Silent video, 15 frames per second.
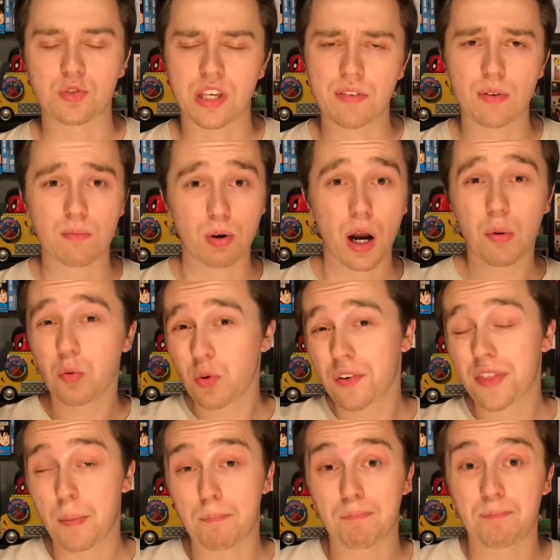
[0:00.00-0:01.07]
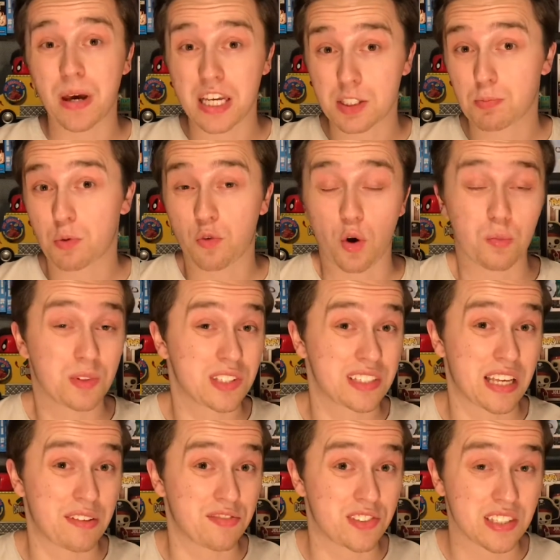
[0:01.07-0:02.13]
giving probably one of the best performances
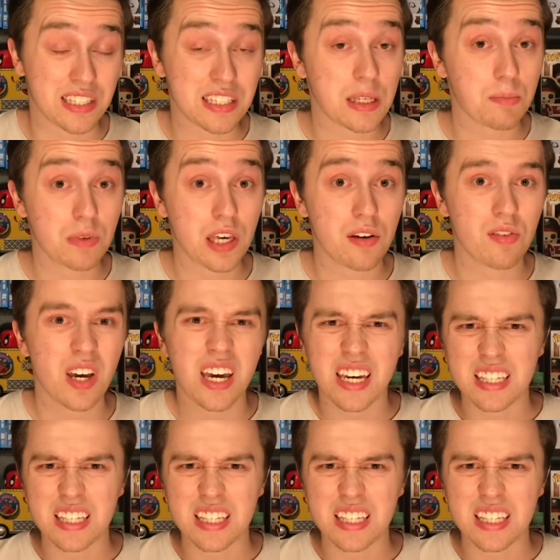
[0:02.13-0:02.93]
I've seen him give.